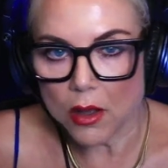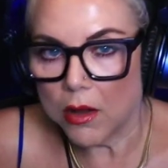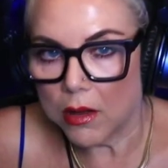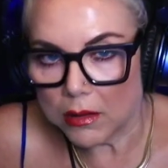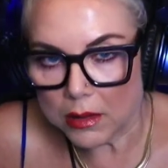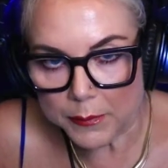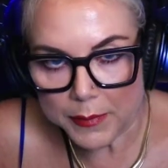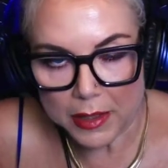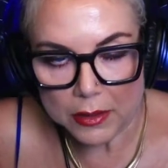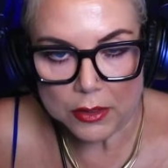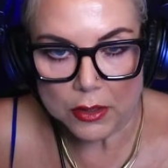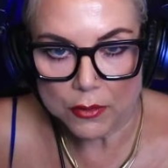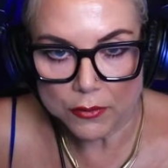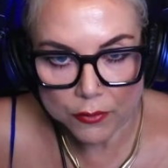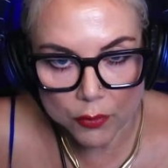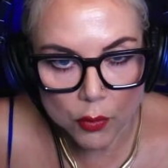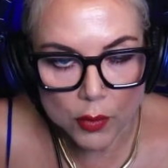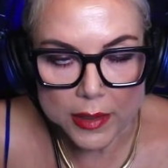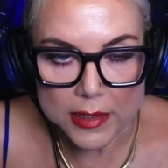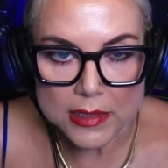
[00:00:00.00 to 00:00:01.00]
all about your
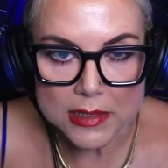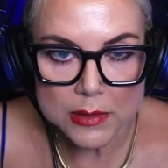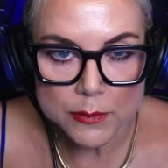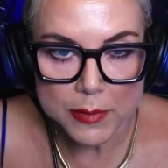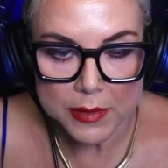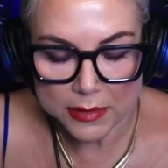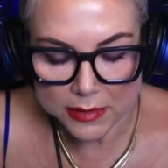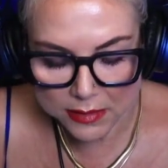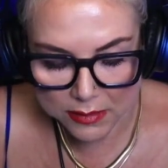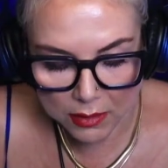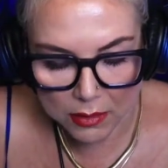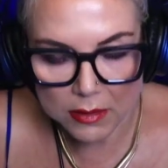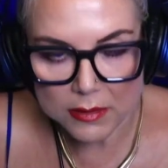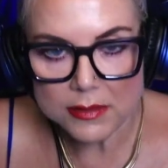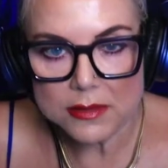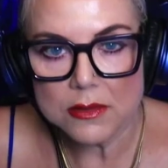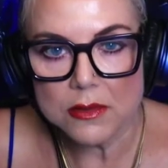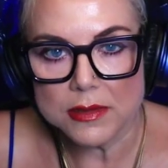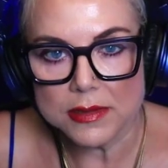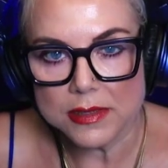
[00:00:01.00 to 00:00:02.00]
voice, but it's
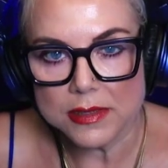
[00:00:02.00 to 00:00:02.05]
also a